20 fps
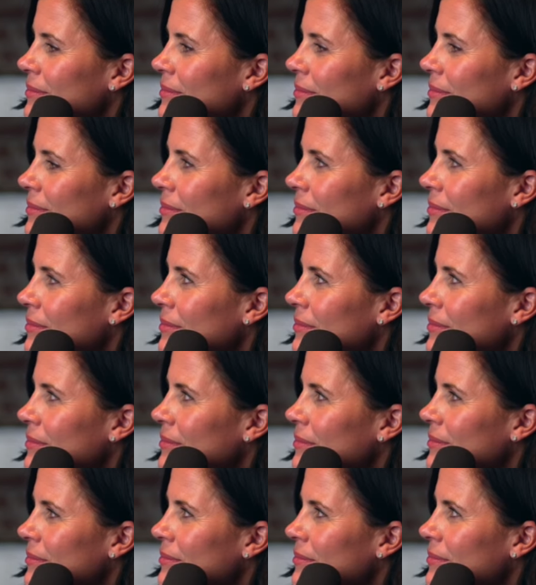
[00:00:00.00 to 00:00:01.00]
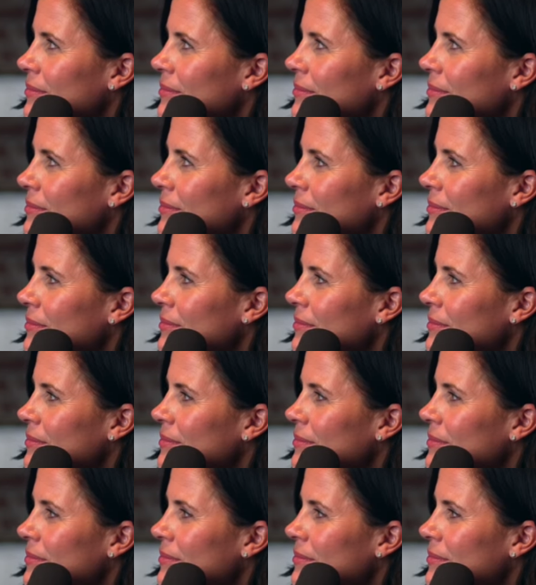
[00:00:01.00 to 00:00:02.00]

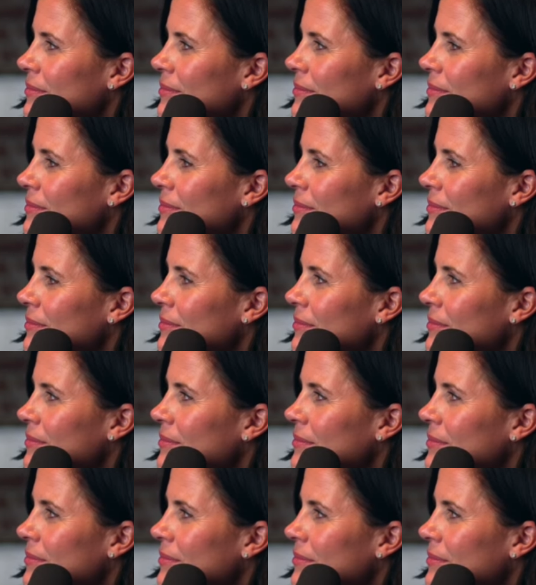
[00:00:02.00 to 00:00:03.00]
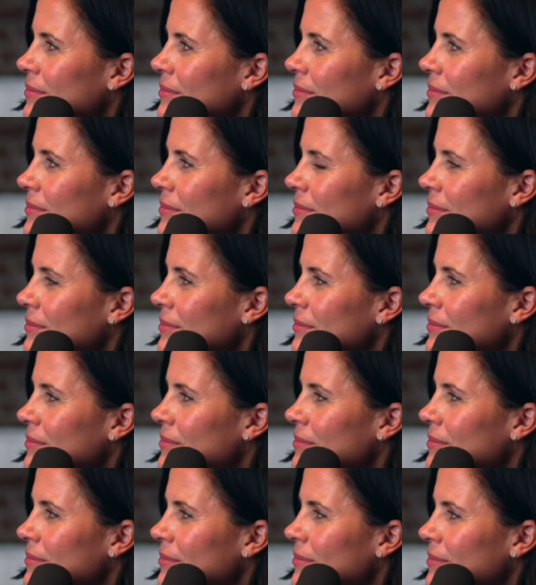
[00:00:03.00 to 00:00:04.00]

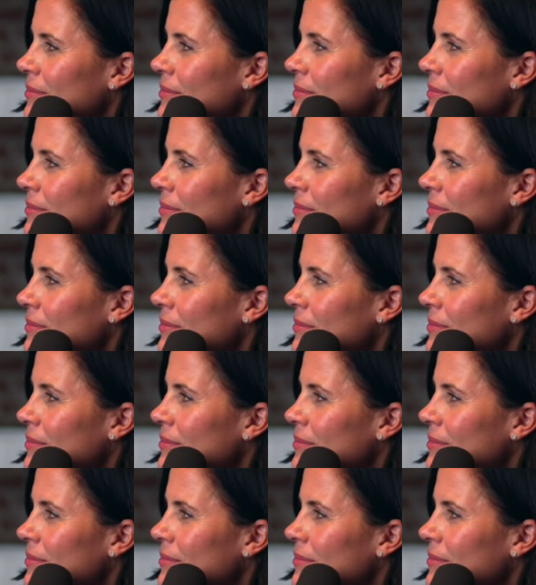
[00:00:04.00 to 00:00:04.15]
No words are spoken by the person on screen.